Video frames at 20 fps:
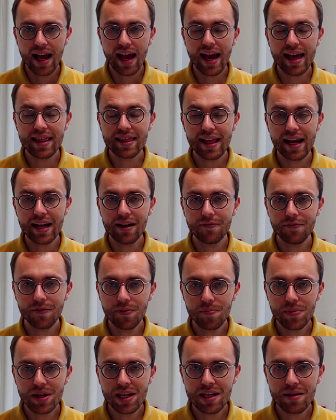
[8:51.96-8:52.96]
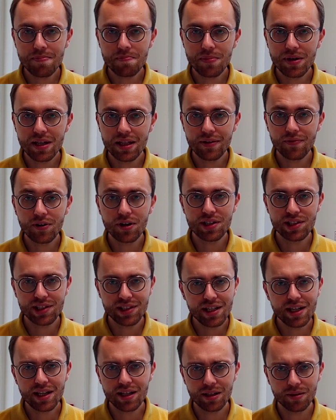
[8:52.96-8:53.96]
And like for me, being a very
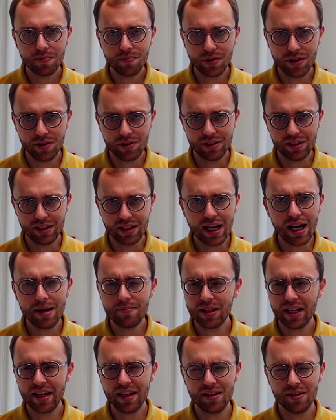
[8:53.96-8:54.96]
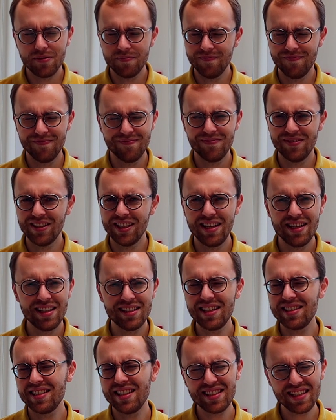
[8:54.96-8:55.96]
cynical person, I'm like,
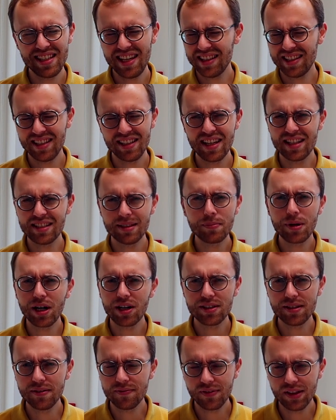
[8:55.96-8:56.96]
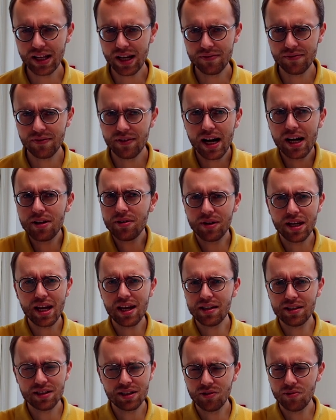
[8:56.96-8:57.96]
this is yet another marketing fluff. I don't
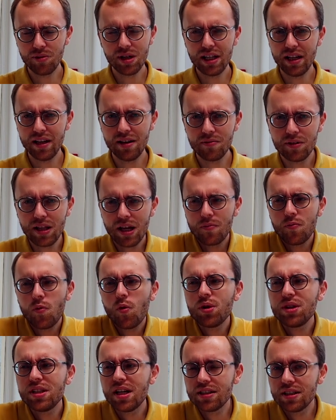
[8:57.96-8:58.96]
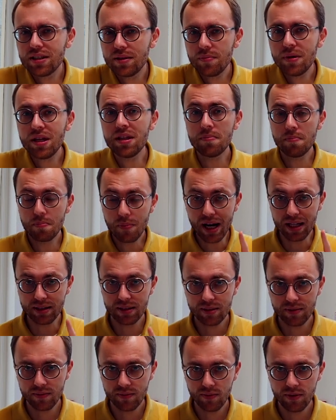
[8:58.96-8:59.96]
get it really. Like, what does it mean?
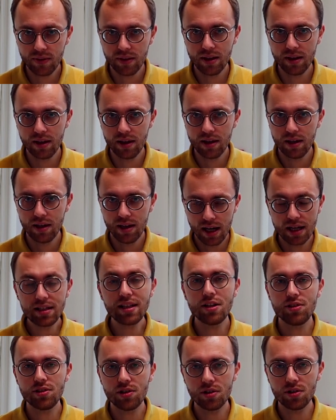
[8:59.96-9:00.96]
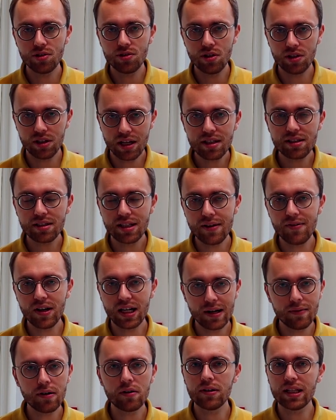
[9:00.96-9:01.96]
But as I told you, yesterday we
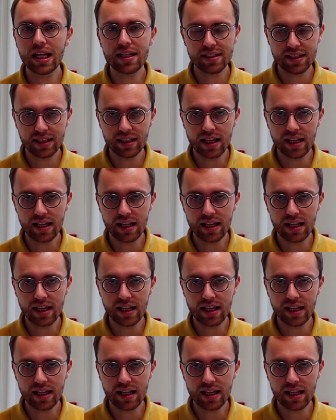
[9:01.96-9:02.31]
have our last